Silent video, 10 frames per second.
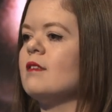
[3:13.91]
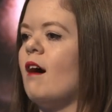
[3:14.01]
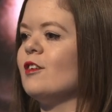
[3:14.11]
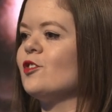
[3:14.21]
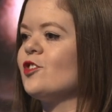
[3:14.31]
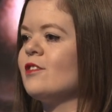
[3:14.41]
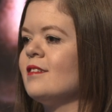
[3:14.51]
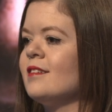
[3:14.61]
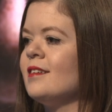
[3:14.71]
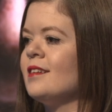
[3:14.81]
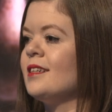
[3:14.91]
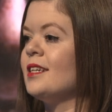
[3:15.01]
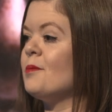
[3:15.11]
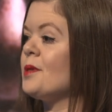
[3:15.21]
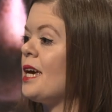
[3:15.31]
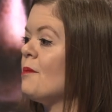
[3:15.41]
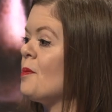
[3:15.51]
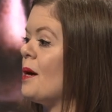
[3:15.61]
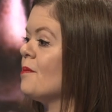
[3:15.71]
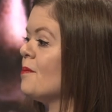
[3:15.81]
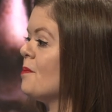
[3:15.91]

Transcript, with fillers: knowledge. It became about